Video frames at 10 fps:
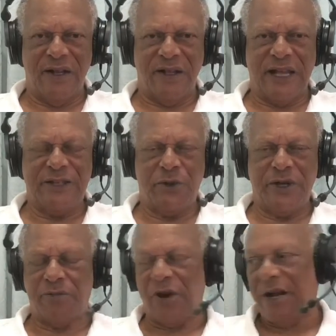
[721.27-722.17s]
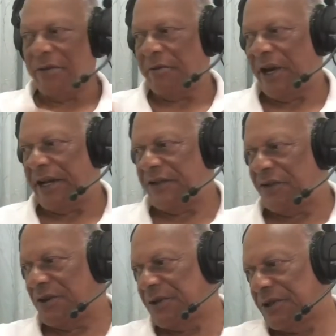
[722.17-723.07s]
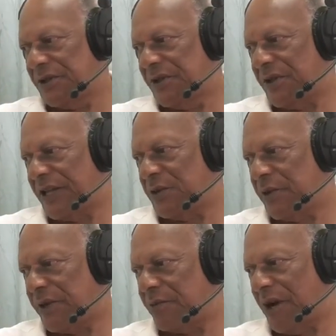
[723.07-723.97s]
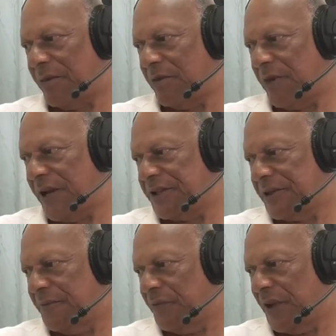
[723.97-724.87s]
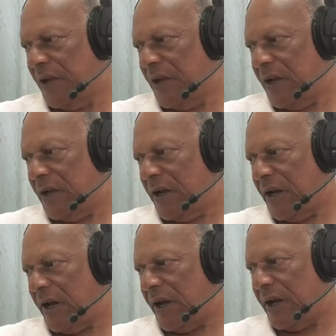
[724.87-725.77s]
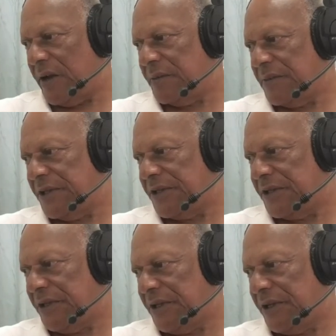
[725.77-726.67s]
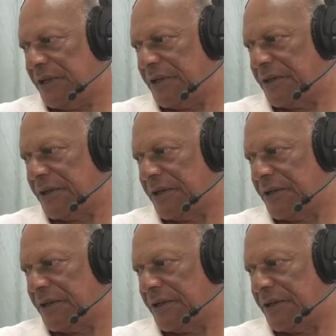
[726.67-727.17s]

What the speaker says: That's where the problem lies, folks. That's where the problem lies. Let's see here.